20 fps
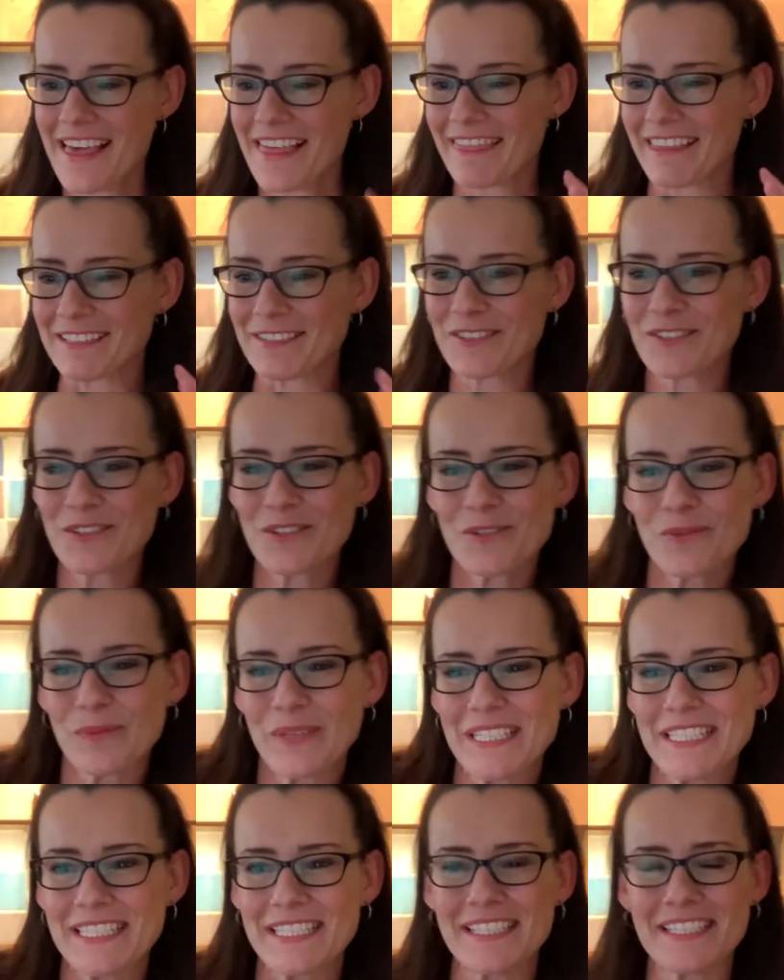The
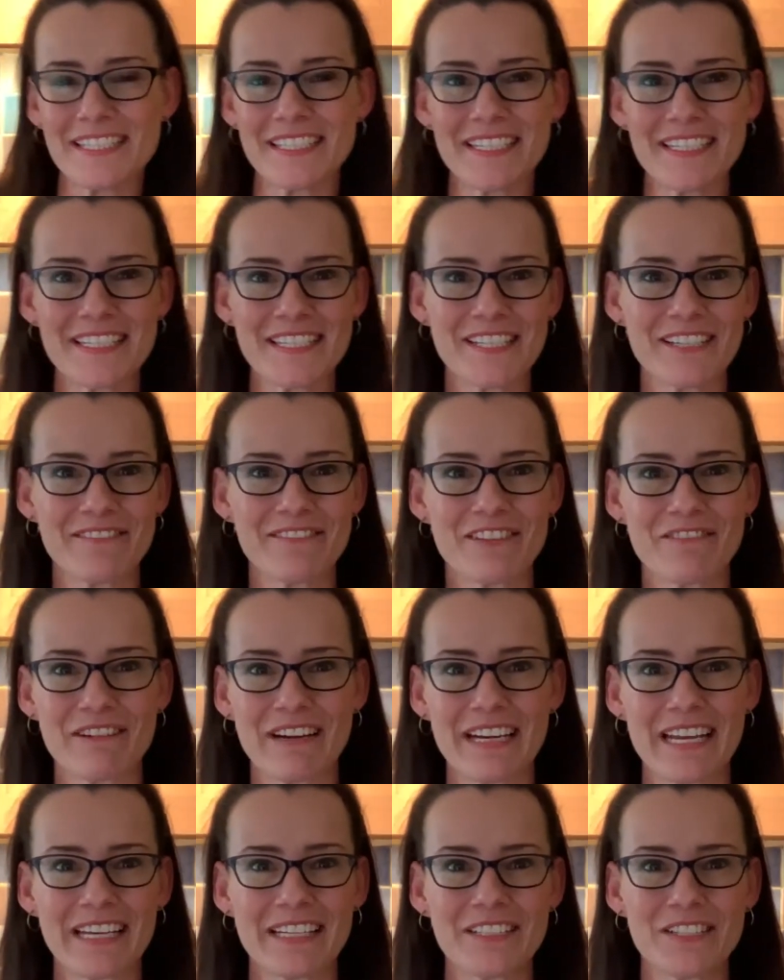sweet acidity of the
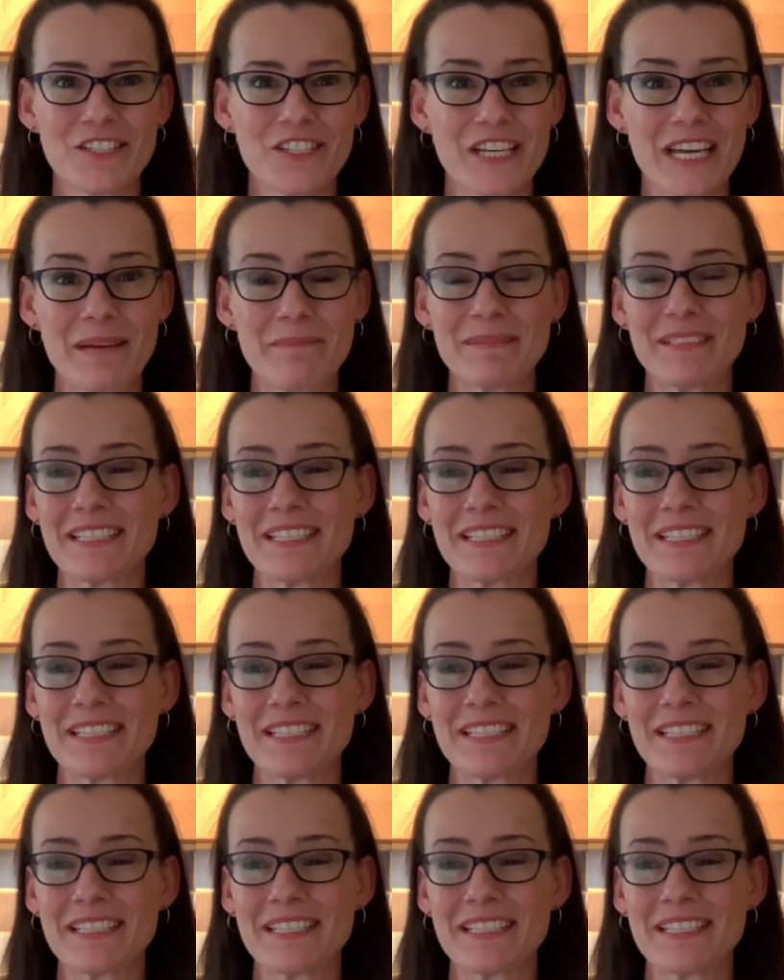red onion jam